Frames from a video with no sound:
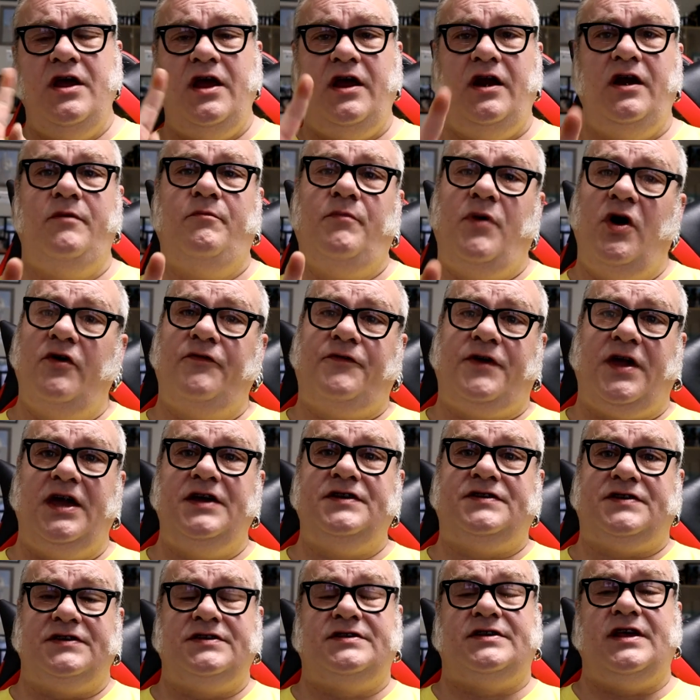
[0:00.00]
and in both
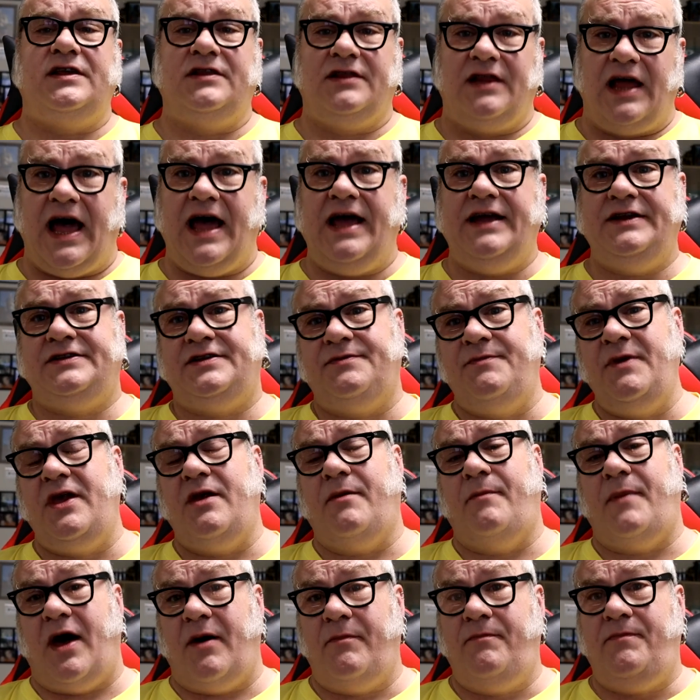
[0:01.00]
cases, they lied to
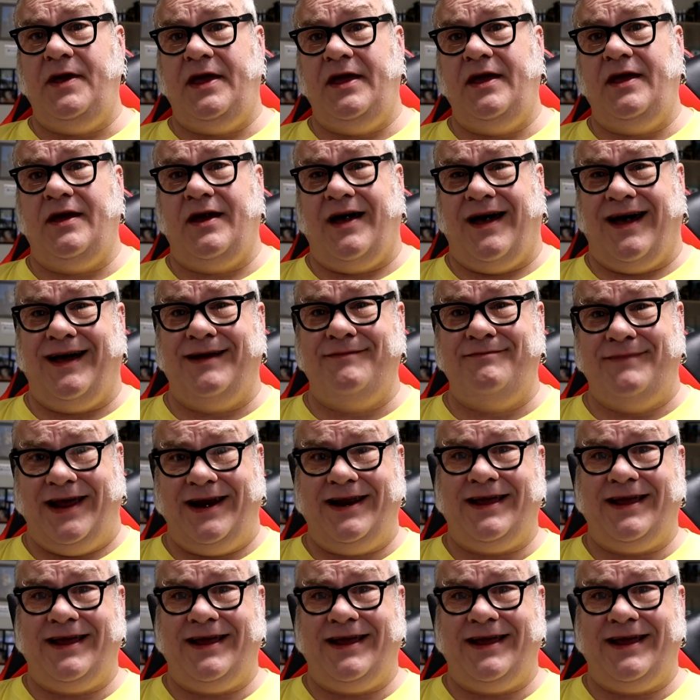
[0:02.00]
me about being on